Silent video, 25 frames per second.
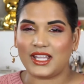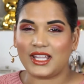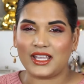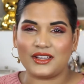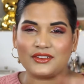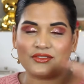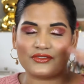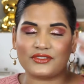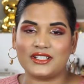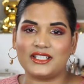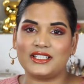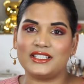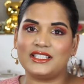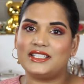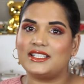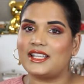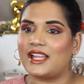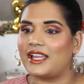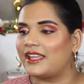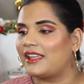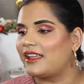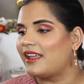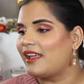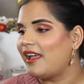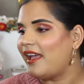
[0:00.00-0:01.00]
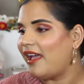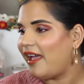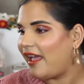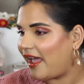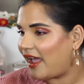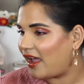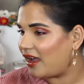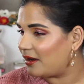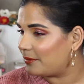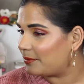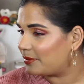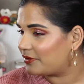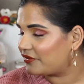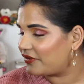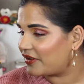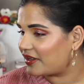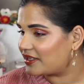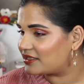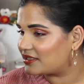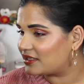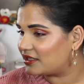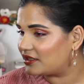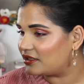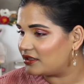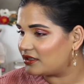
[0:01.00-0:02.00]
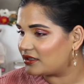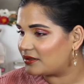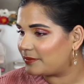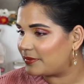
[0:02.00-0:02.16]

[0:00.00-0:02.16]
it really like amplifies the look.